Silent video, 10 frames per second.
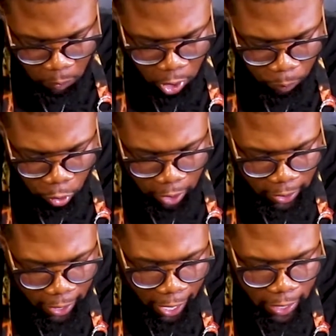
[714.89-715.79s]
the more
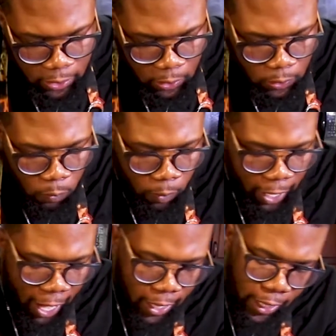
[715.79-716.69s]
that icing is going to
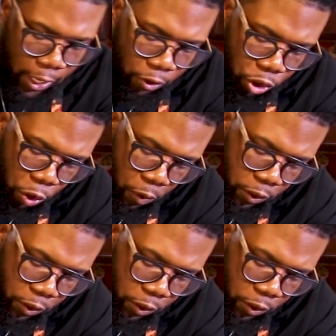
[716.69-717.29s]
adhere to it.